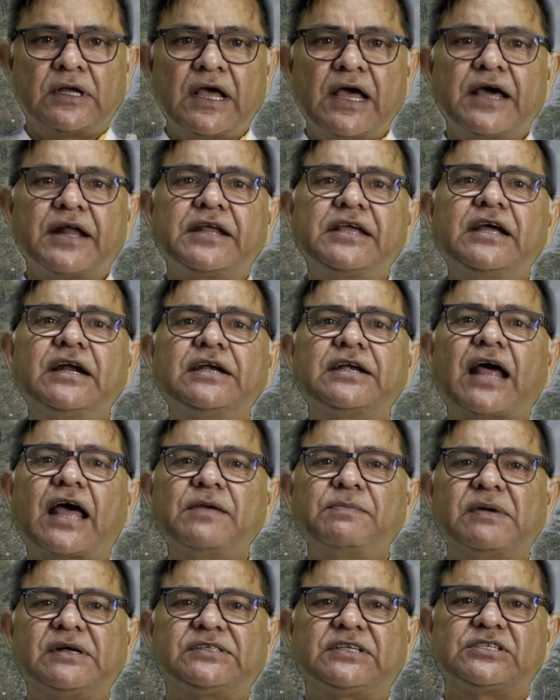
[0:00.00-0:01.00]
Real time
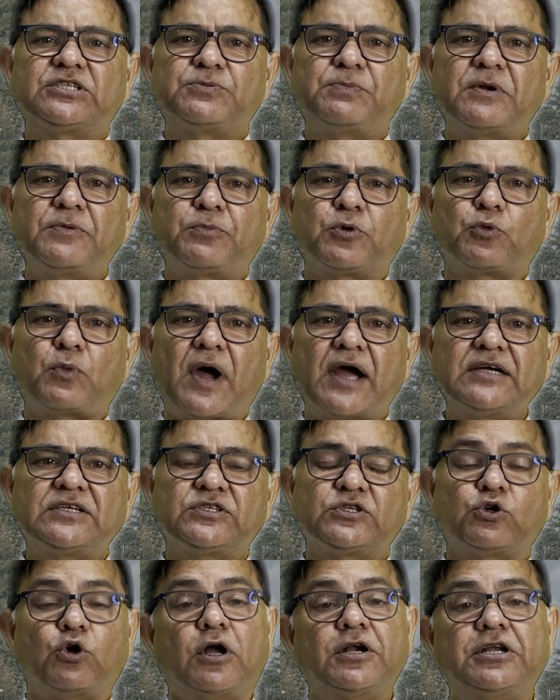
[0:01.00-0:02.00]
assessment provides
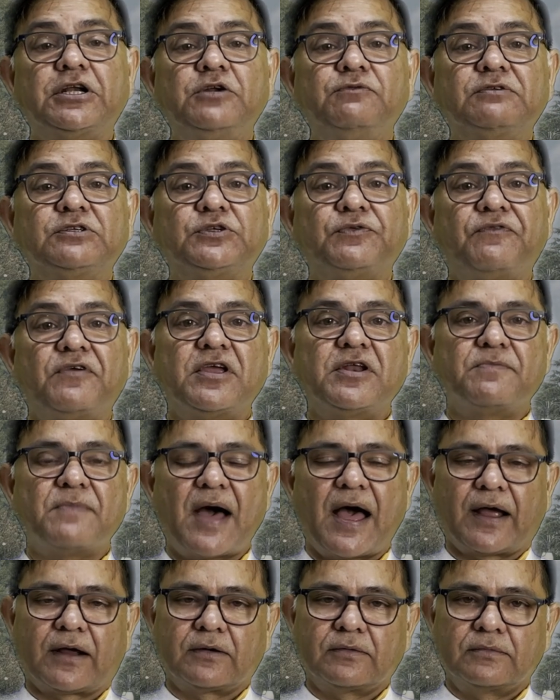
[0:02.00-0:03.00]
continuous
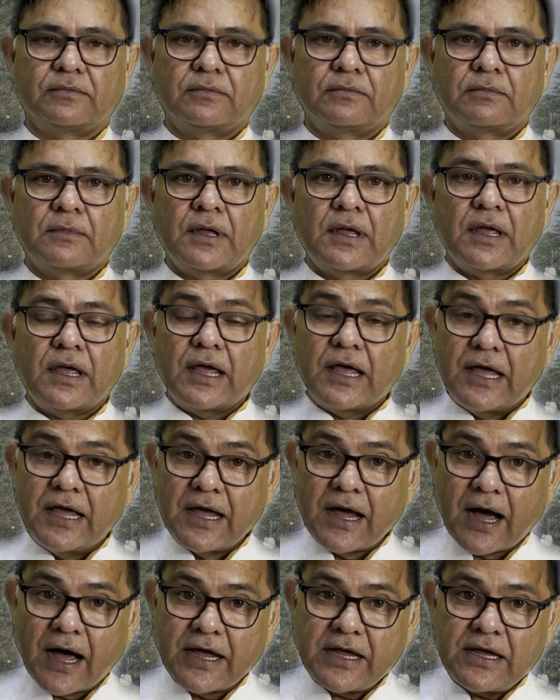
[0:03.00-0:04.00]
feedback.
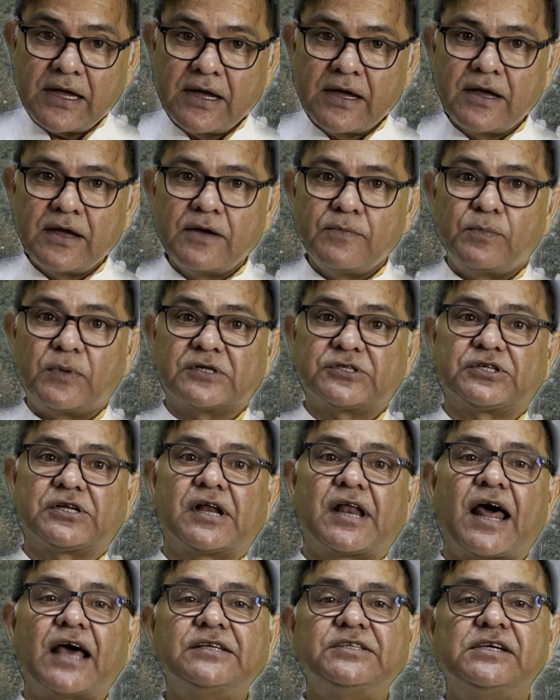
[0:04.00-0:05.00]
AI
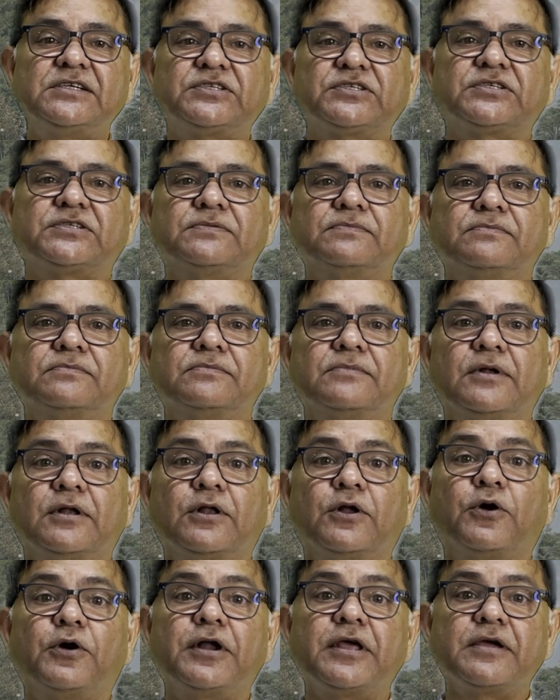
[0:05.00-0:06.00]
personalizes
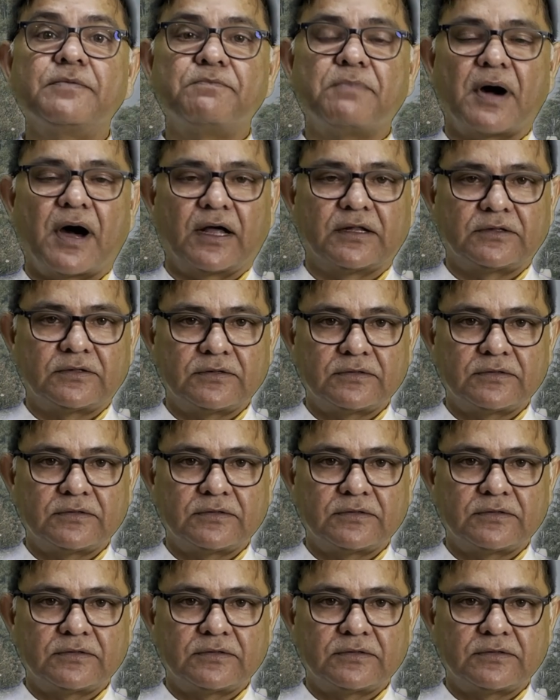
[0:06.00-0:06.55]
learning path.